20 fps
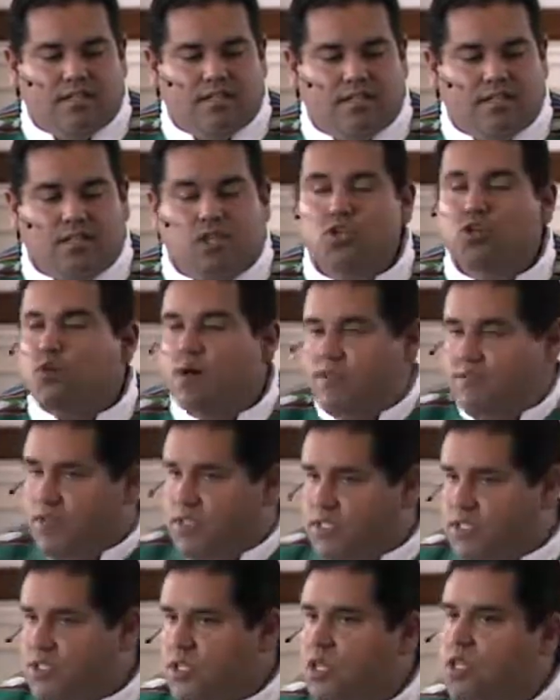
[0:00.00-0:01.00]
You have
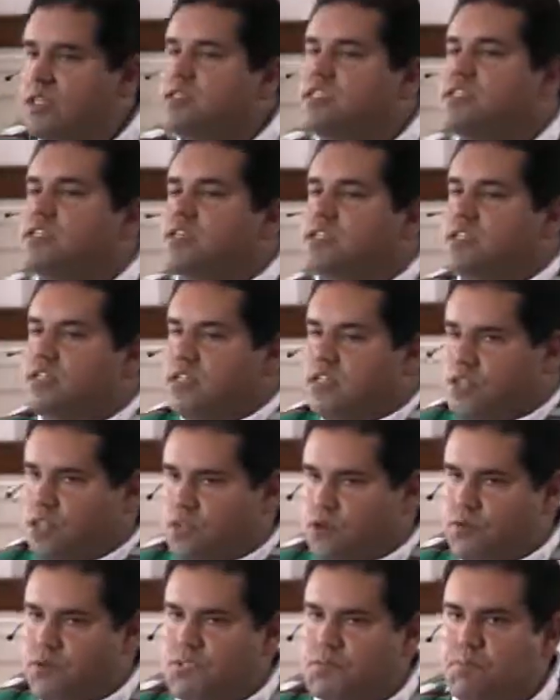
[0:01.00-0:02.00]
exalted
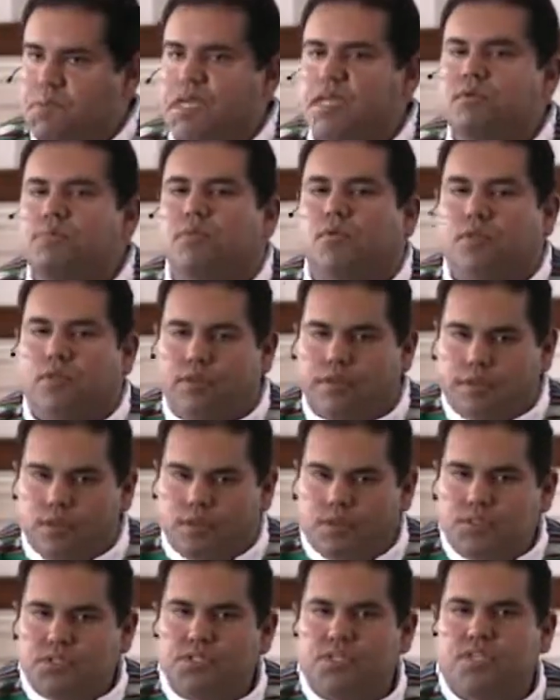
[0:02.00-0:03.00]
those people,
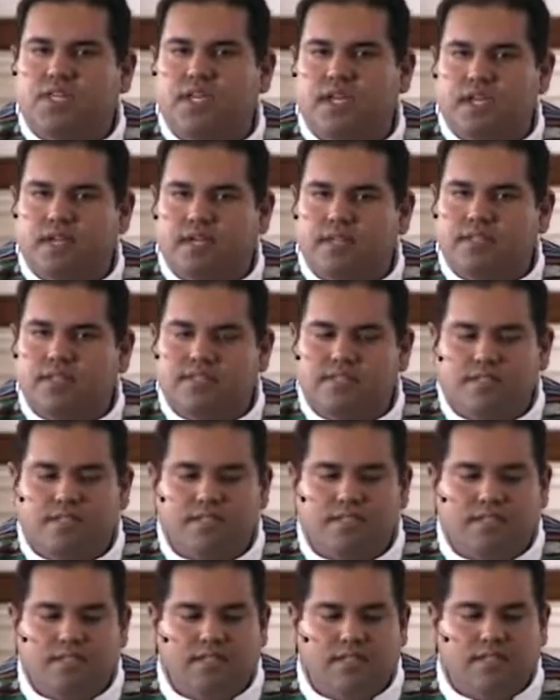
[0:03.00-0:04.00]
those
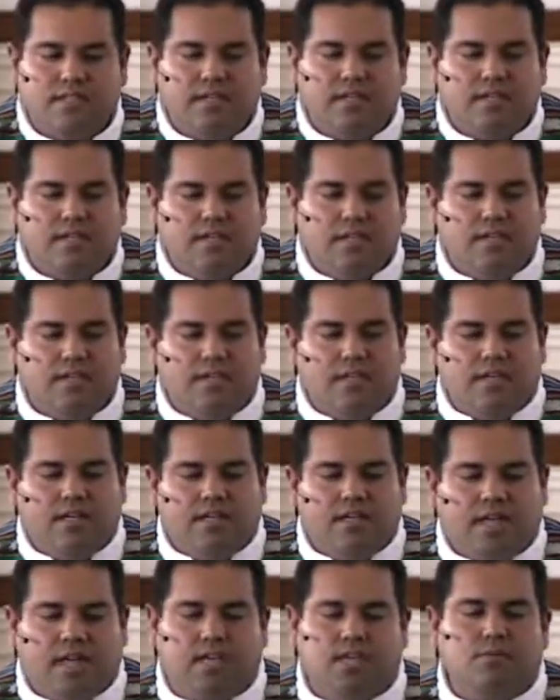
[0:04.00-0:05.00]
things.
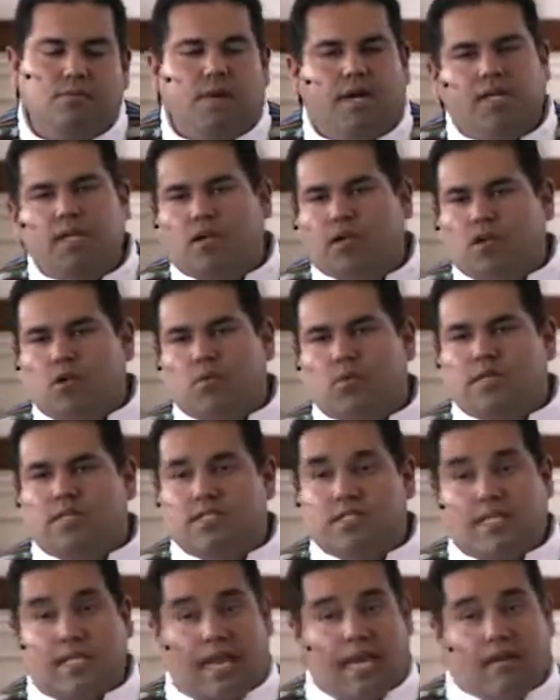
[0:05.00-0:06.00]
Now, you might not
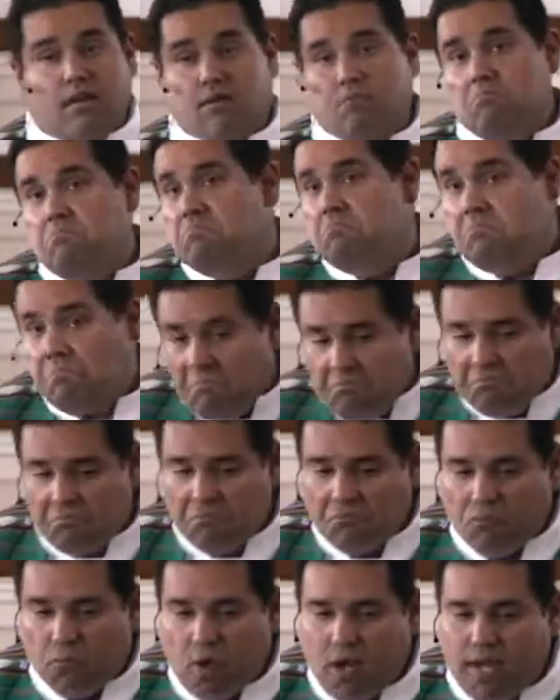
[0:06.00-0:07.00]
always like them,
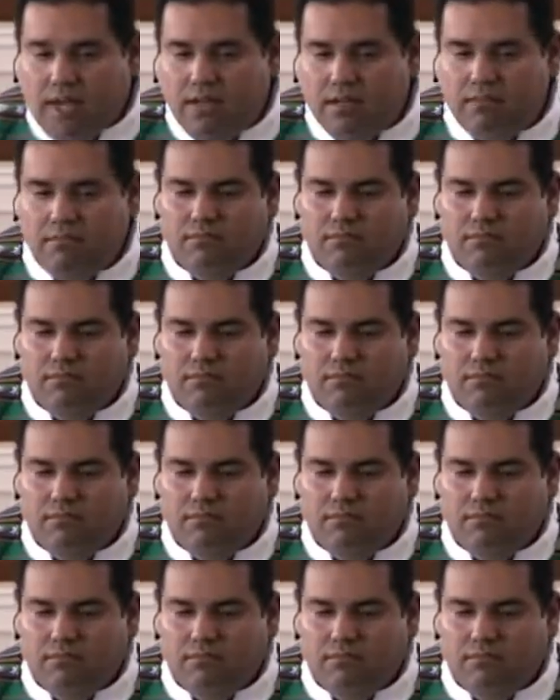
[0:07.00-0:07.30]
right?